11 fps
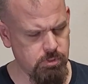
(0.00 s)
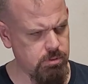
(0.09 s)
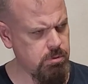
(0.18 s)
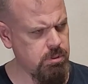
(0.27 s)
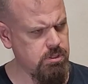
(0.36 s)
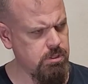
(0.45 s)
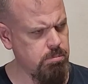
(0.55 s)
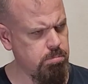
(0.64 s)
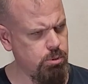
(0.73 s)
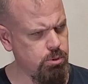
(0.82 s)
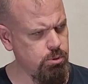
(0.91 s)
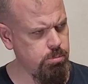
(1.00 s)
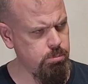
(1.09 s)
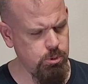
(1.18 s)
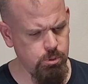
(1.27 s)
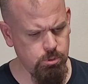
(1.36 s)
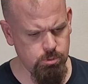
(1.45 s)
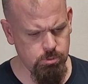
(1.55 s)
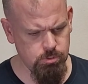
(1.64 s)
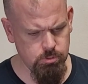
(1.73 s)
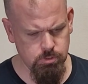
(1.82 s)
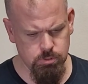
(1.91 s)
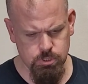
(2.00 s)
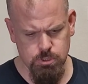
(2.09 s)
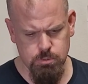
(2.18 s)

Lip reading: What is it? Blue Moon